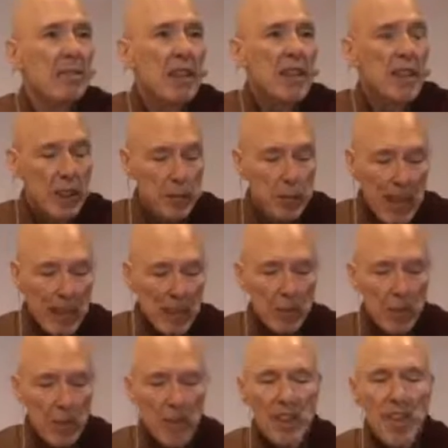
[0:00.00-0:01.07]
It's
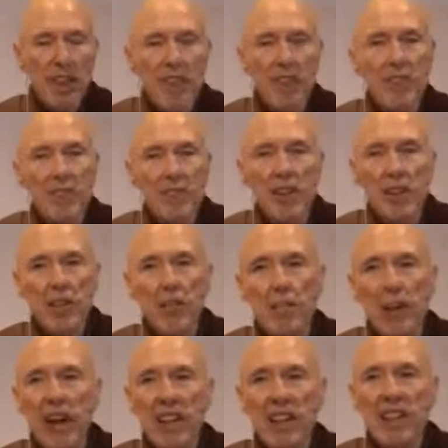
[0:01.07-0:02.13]
possible that
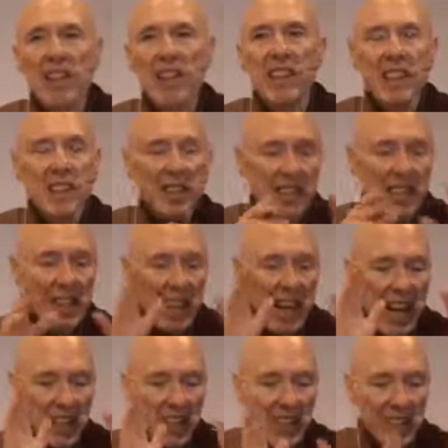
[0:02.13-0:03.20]
Ratthapala
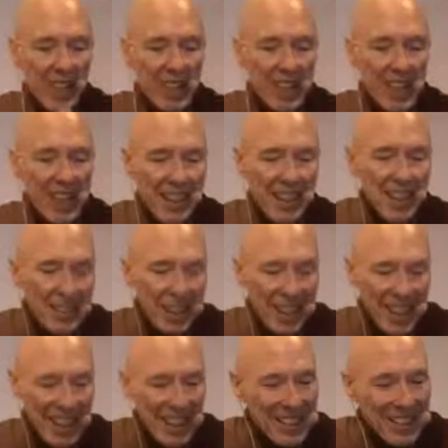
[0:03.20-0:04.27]
actually
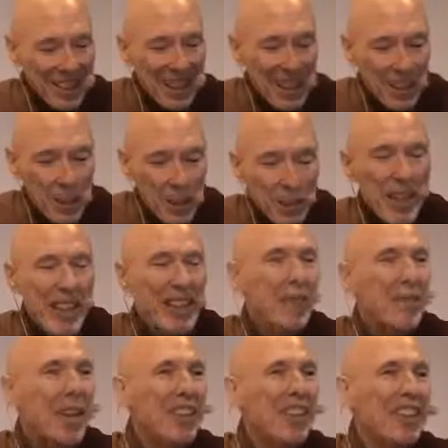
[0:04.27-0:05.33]
didn't speak
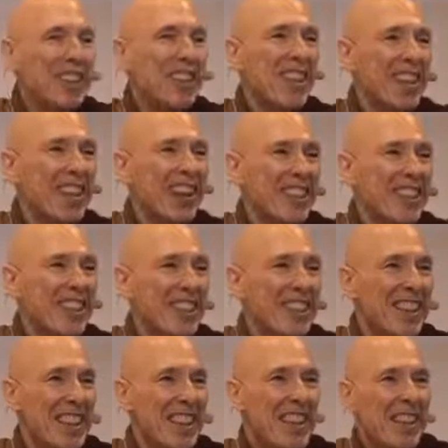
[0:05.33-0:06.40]
them on this
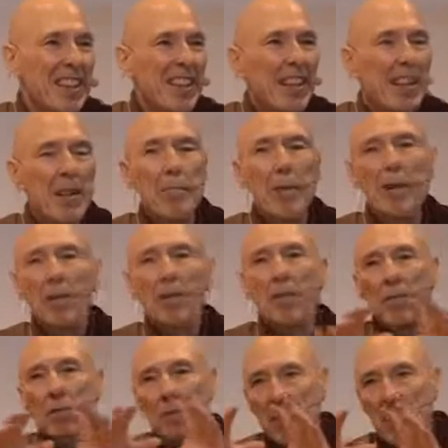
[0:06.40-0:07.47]
occasion, but
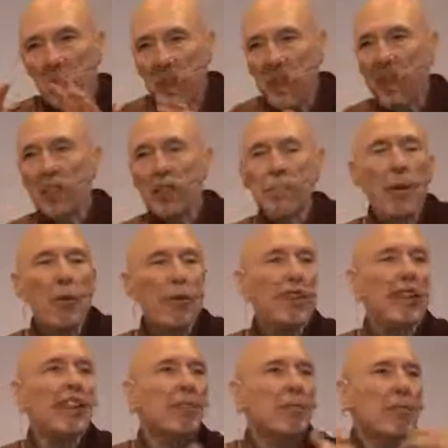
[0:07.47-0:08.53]
he spoke
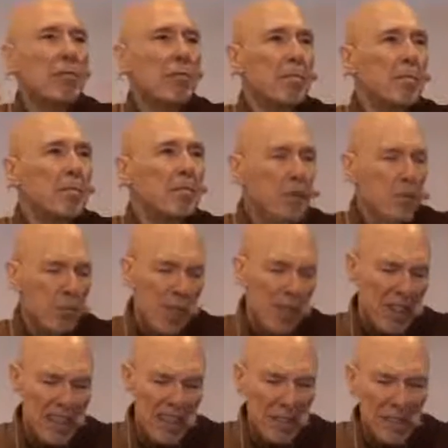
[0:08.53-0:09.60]
them, well,
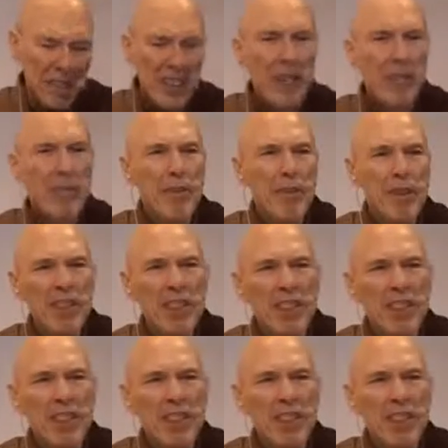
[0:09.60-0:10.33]
they do seem to fit the